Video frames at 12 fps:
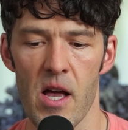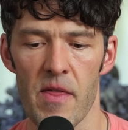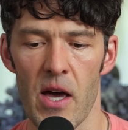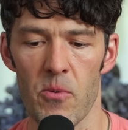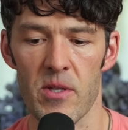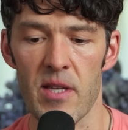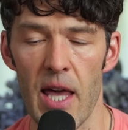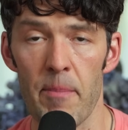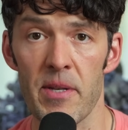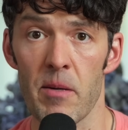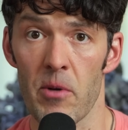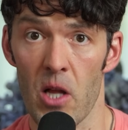That was the
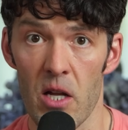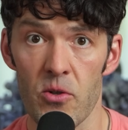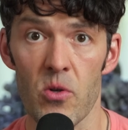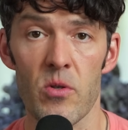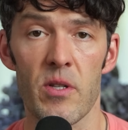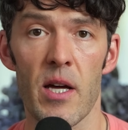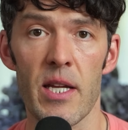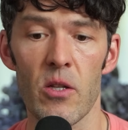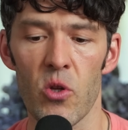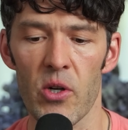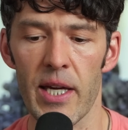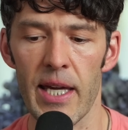epidemiological study
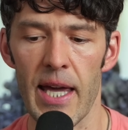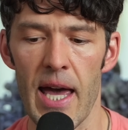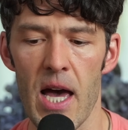looking